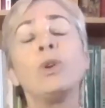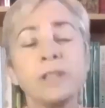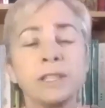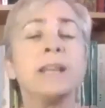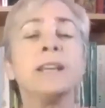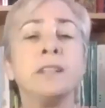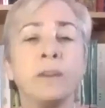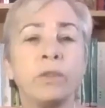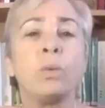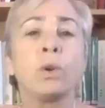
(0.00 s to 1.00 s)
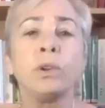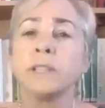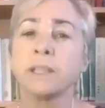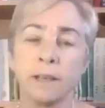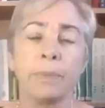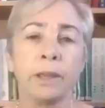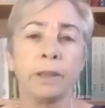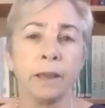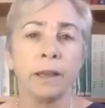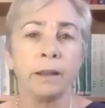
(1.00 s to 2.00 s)
standing of the world is
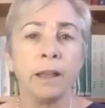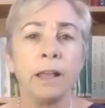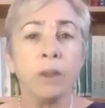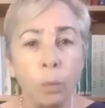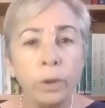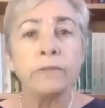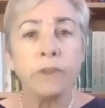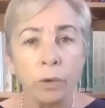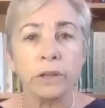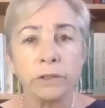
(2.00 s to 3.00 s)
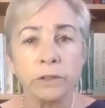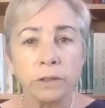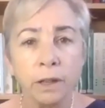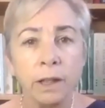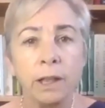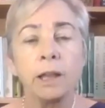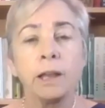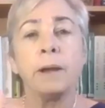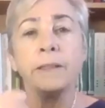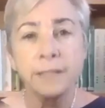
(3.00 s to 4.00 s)
something that we've noticed
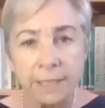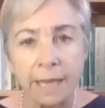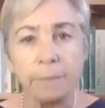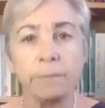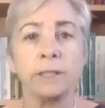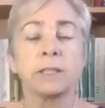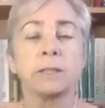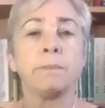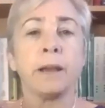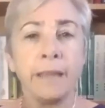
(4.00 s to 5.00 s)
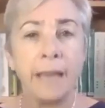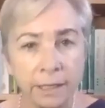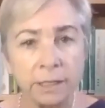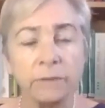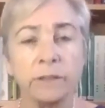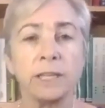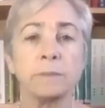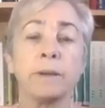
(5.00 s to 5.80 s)
by the statements, by the activities,